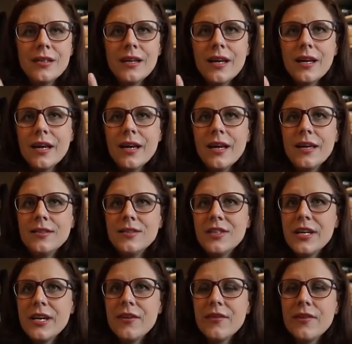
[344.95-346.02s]
uh,
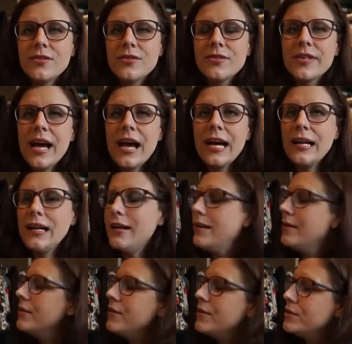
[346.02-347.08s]
interior style
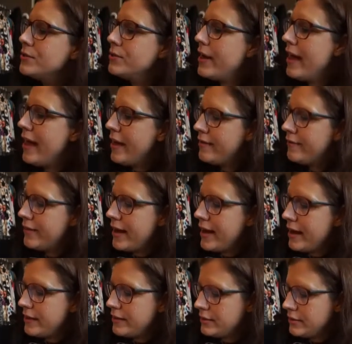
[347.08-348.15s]
you have
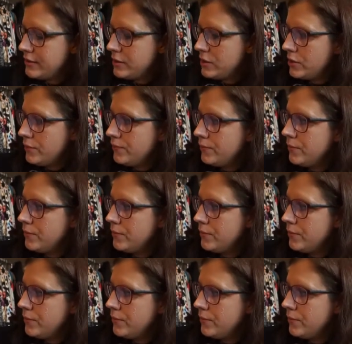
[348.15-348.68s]
and